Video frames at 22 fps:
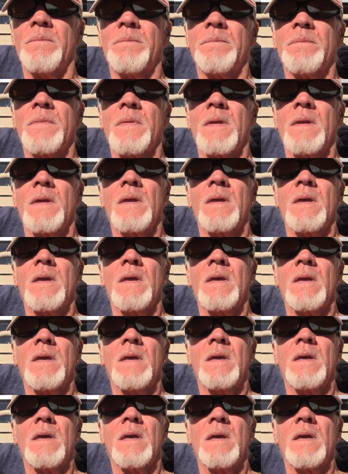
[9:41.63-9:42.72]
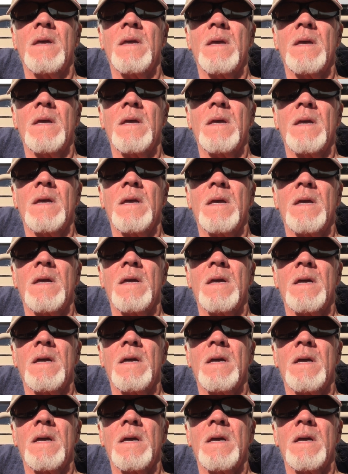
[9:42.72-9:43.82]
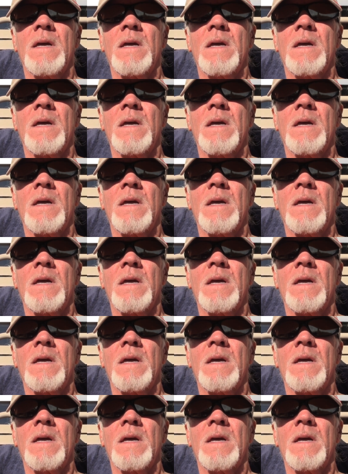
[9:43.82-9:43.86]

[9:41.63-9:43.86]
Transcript: Nothing is said.